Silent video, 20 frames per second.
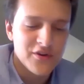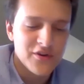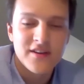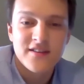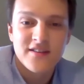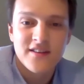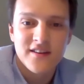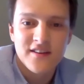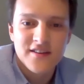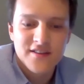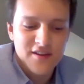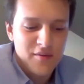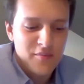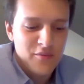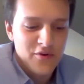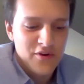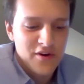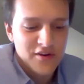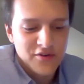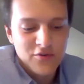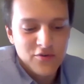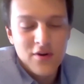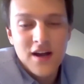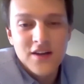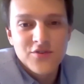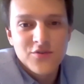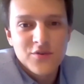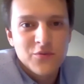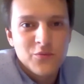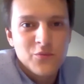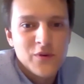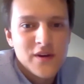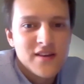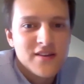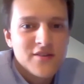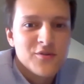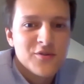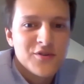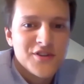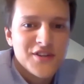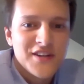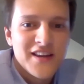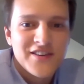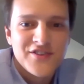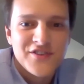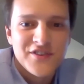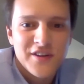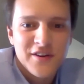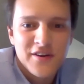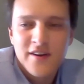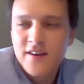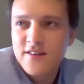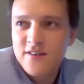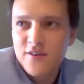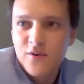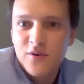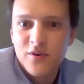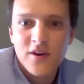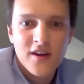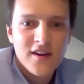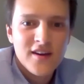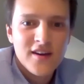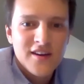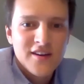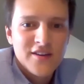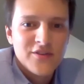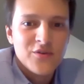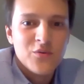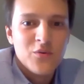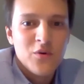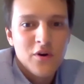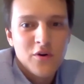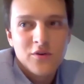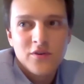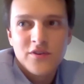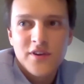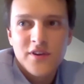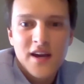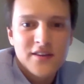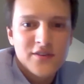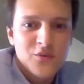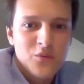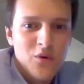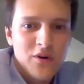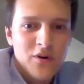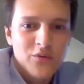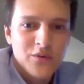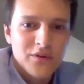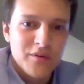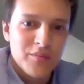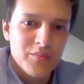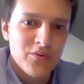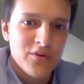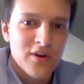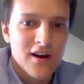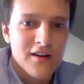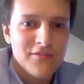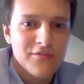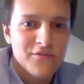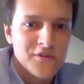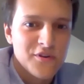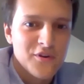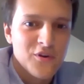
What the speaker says: is the Summer Undergraduate Research in Engineering. So you get to work with a prof for the